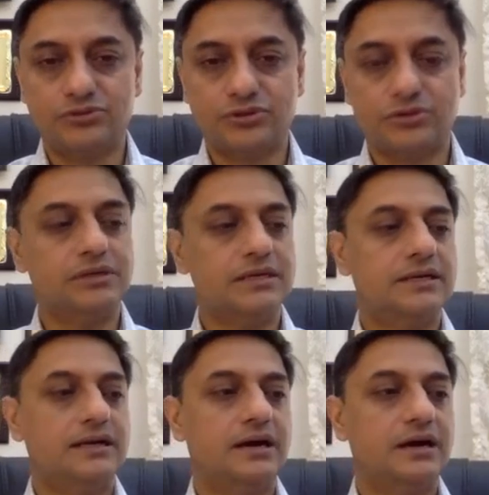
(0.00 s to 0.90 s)
So
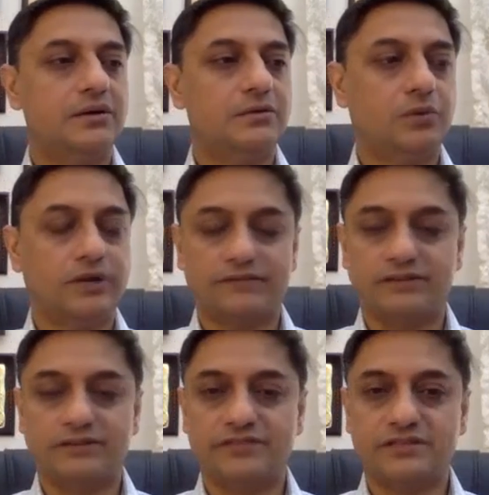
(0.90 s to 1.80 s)

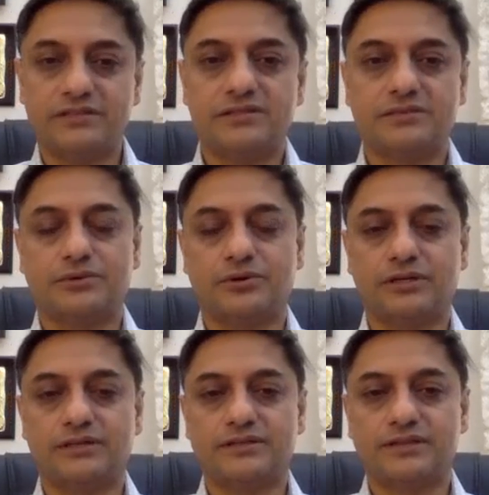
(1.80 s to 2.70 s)
whatever fiscal
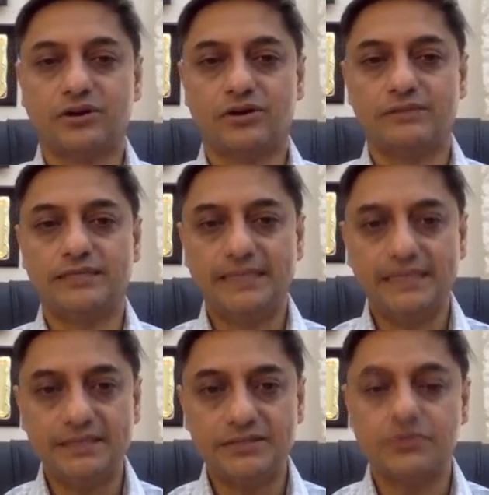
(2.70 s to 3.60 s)
support this economy
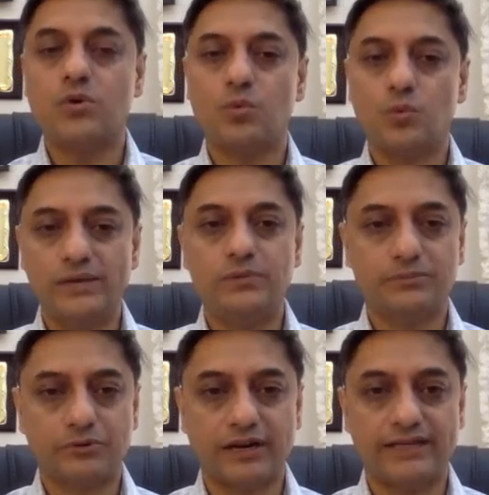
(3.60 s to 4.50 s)
needs, we will
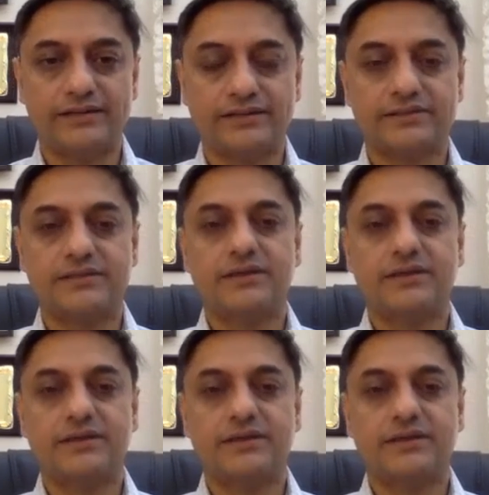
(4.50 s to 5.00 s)
provide it.